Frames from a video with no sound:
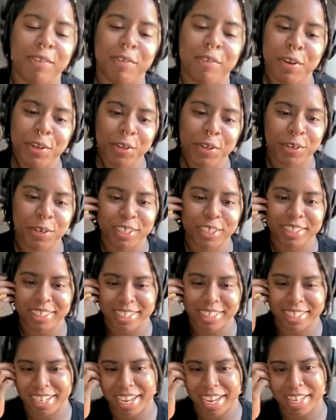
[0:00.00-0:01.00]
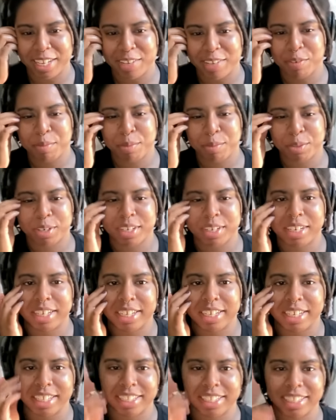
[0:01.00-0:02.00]
that the goals of the
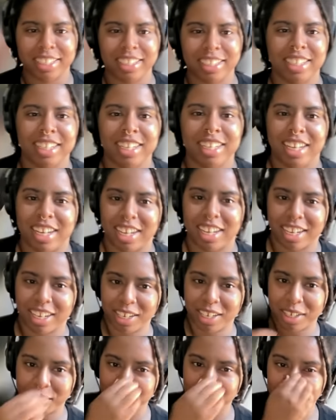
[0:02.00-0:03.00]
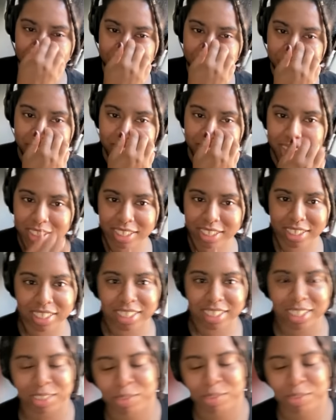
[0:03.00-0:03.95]
company were to help you feel good about